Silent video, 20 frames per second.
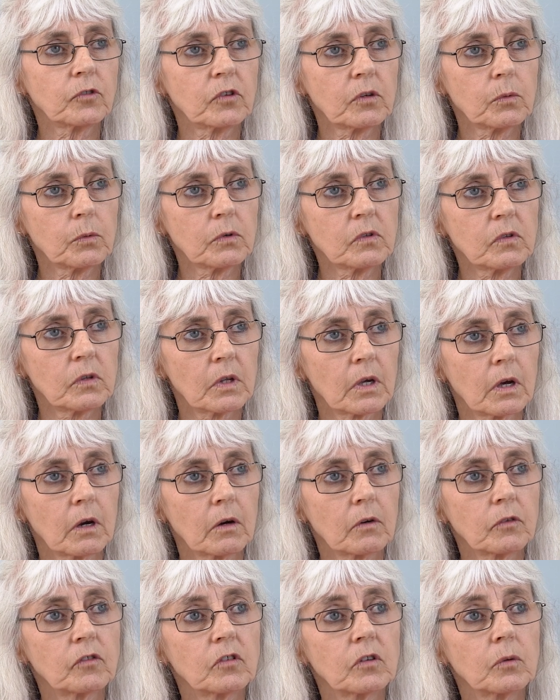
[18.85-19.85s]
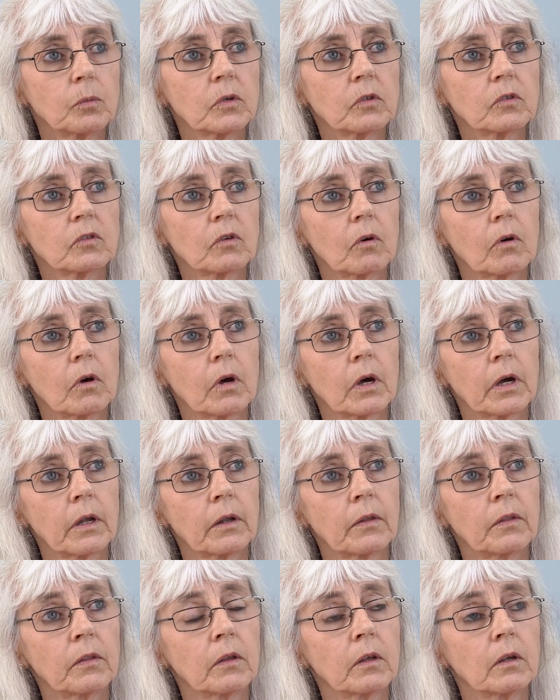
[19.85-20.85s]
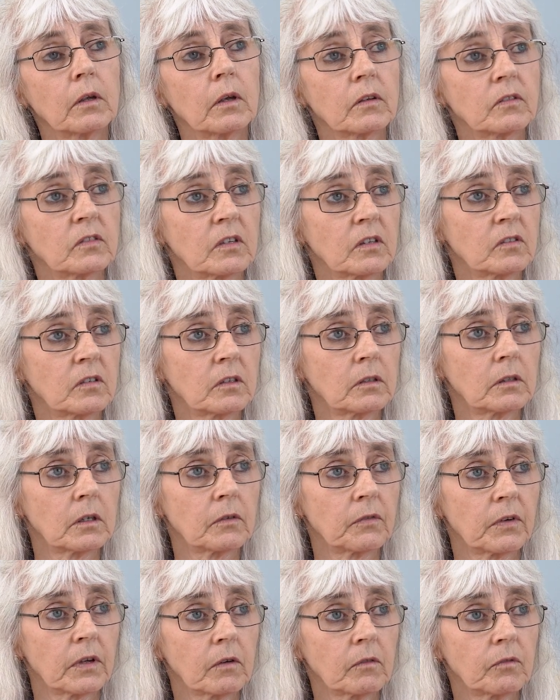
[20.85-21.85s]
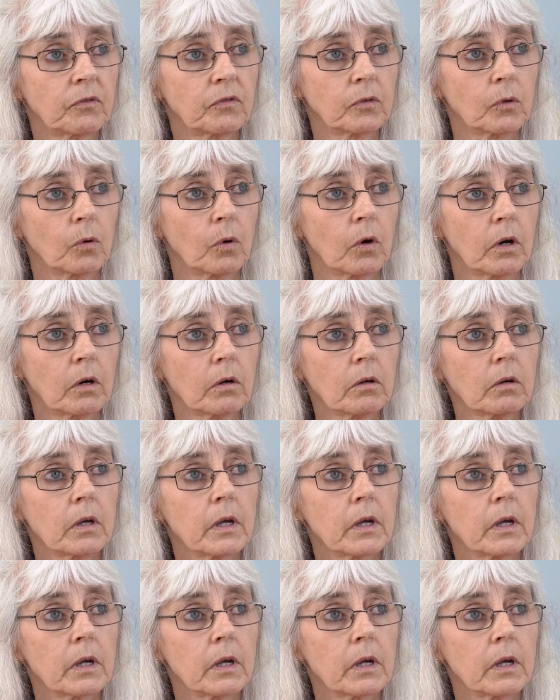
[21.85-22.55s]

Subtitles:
she was there, she was on the assisted living floor.